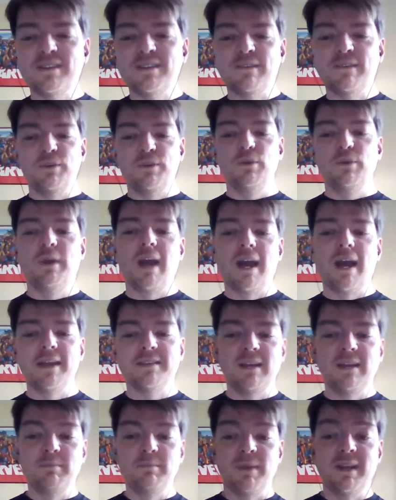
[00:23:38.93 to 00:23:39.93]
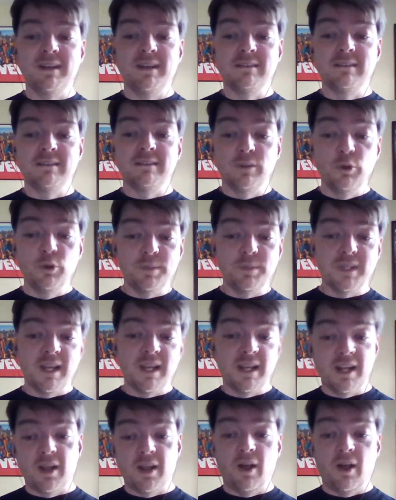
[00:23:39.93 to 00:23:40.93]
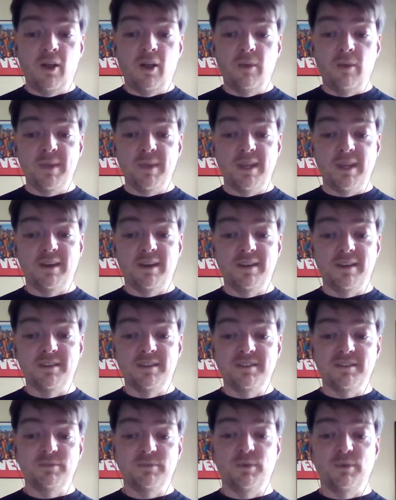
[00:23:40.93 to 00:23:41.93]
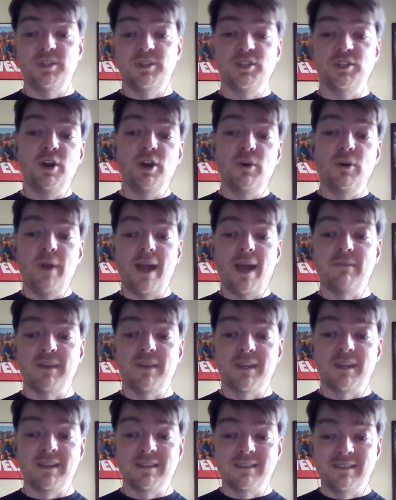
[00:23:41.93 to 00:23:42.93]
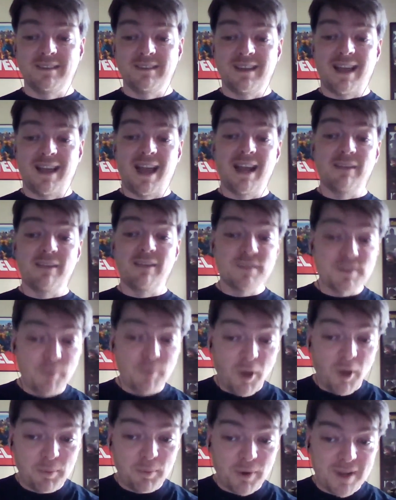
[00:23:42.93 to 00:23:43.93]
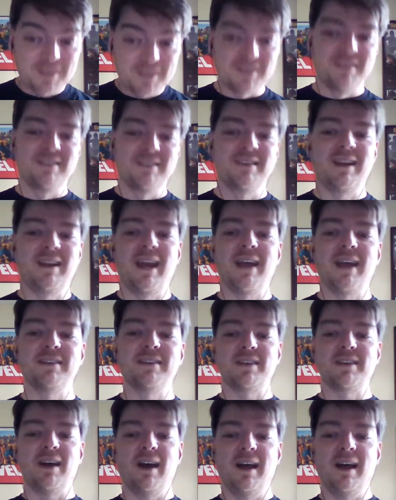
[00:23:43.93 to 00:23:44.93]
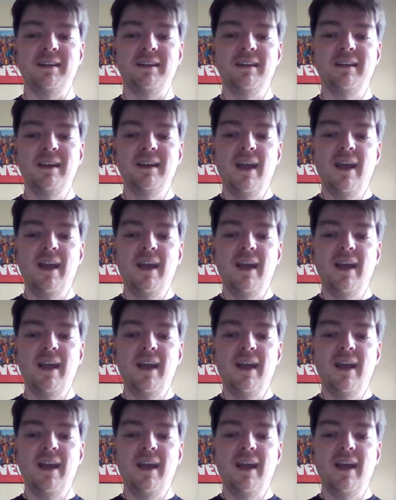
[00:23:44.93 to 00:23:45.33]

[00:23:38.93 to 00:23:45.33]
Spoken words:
if you guys had been looped in at all, because with Joe having kind of a small presence at Hascon,